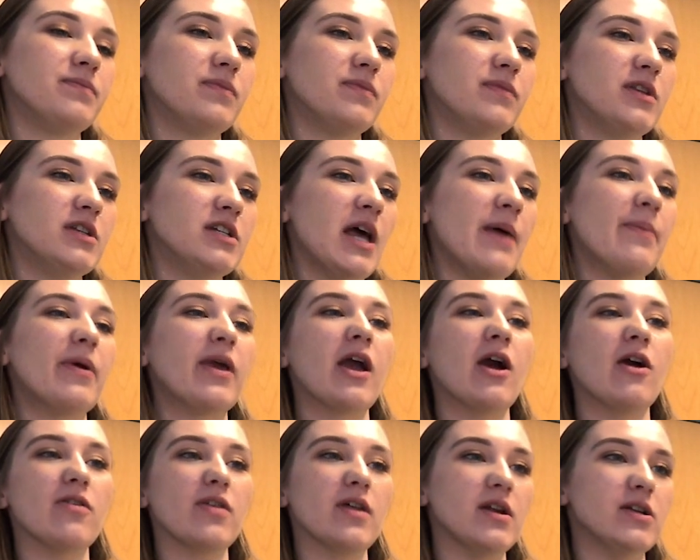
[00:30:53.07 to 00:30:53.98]
the type of
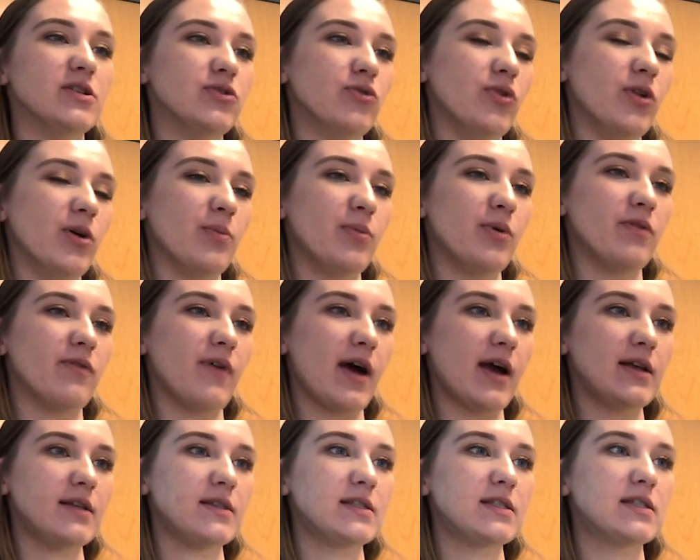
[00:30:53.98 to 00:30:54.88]
care that a doula
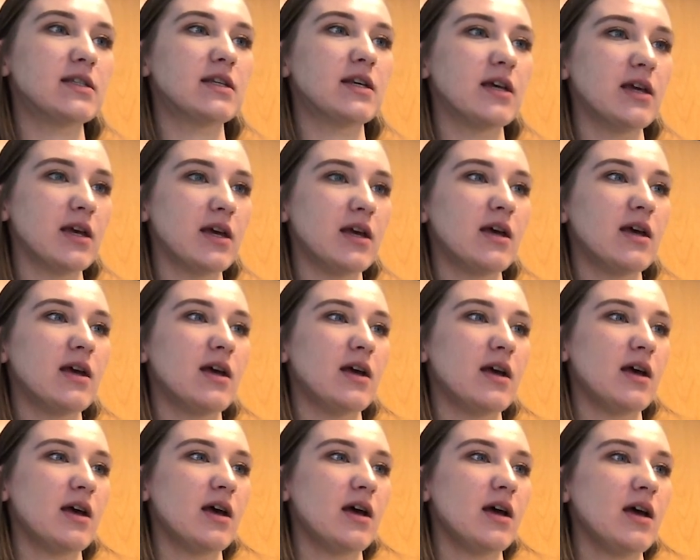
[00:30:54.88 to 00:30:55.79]
provides.
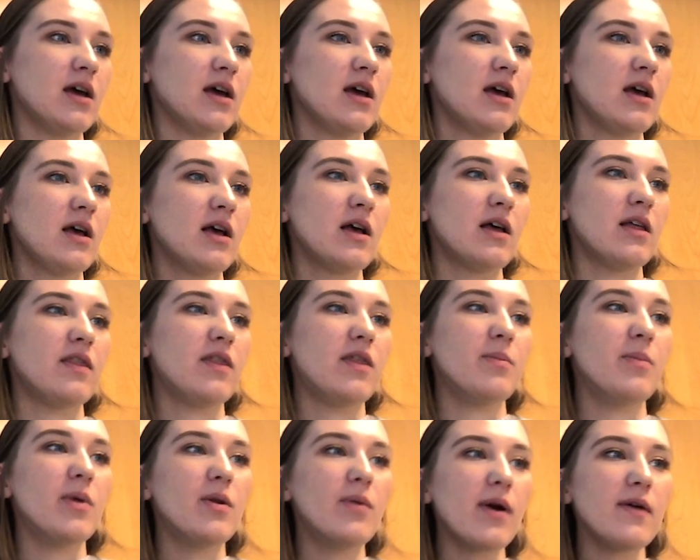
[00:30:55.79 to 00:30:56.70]
The
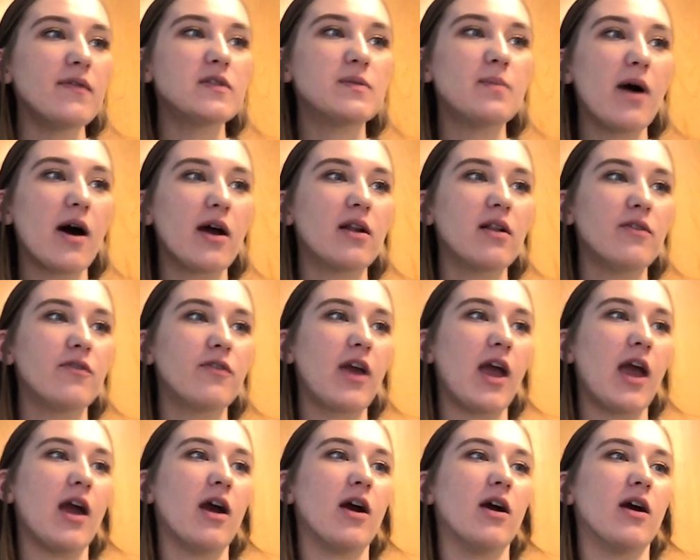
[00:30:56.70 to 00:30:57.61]
midwife's model of
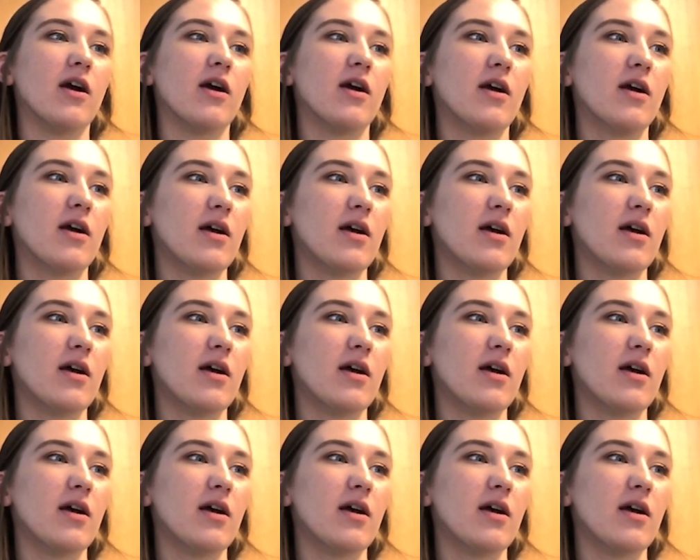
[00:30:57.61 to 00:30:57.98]
care,